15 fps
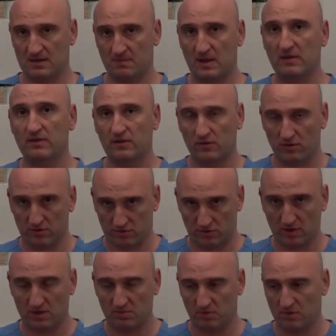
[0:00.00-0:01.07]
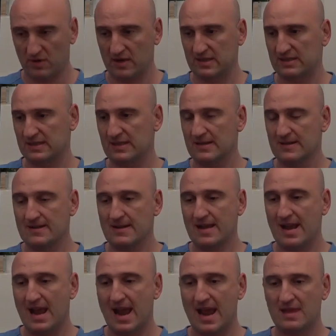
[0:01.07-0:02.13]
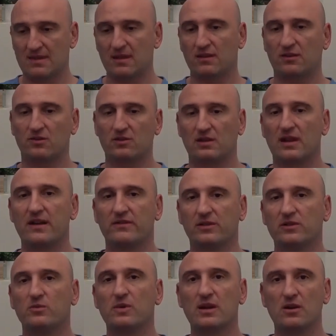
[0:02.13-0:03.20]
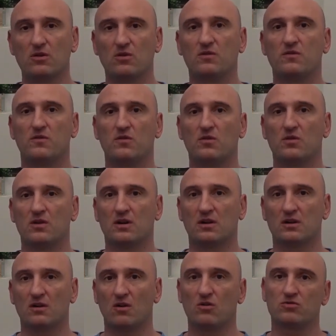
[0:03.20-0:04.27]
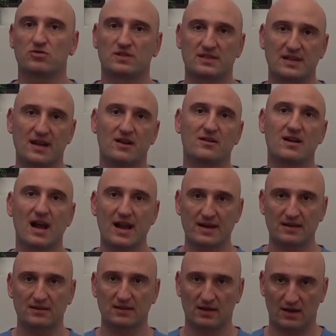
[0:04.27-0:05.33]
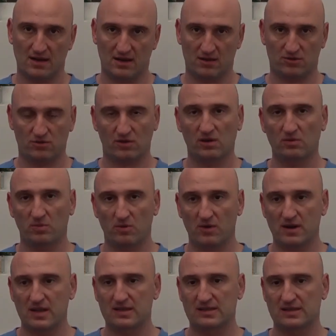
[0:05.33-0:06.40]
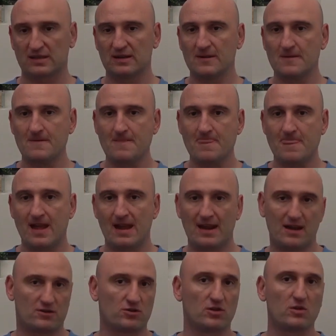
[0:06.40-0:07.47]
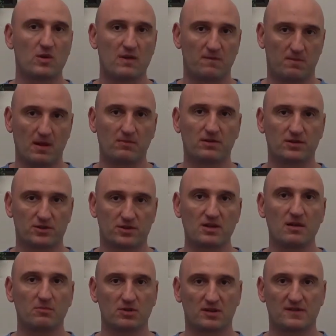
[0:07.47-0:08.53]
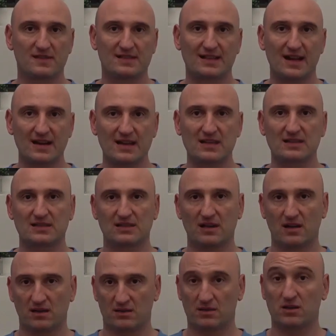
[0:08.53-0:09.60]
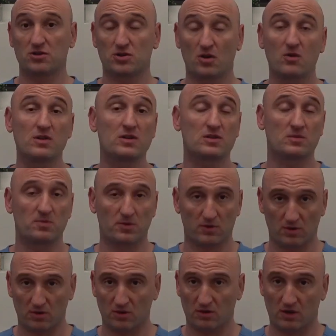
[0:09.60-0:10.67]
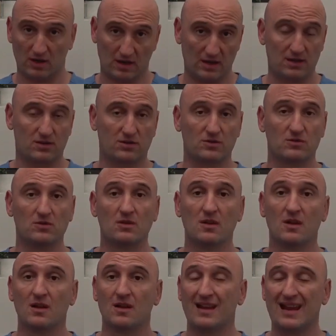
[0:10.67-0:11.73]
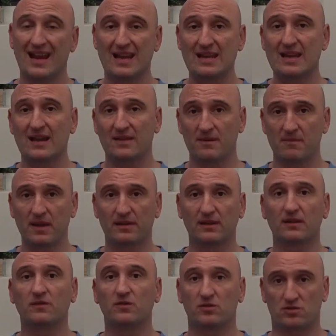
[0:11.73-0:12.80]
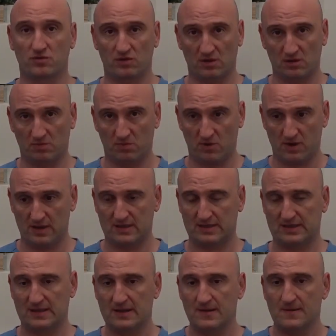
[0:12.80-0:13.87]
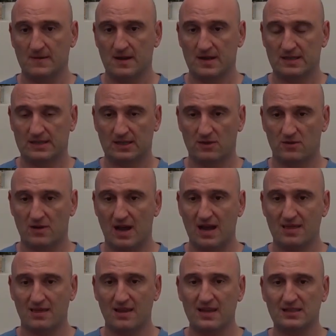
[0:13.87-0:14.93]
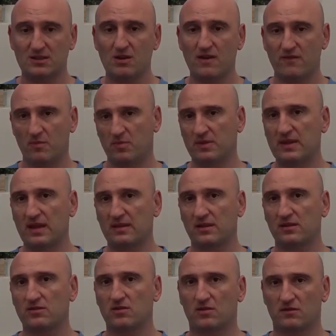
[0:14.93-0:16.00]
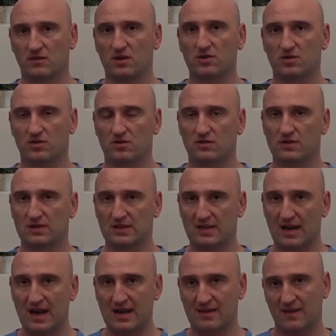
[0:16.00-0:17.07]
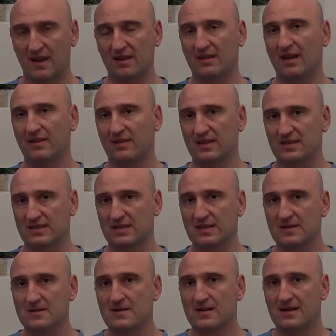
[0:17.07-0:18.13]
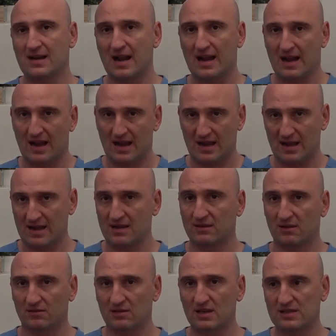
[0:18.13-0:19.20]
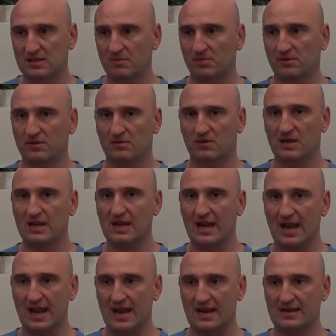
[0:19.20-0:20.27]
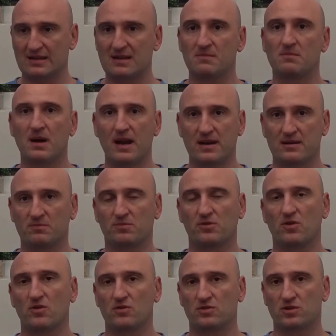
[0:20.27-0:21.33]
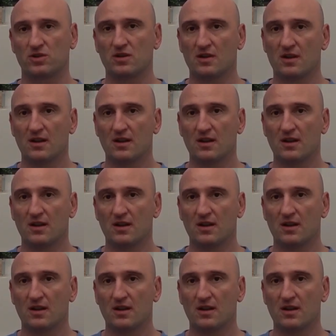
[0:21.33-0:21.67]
pelvic floor trigger points. And the third level, we go for ultrasound guided trigger points. And actually, we've published a number of studies that show its superiority to any other method for trigger points. So unless you have epidental nerve issues, I think that this interdisciplinary and combined approach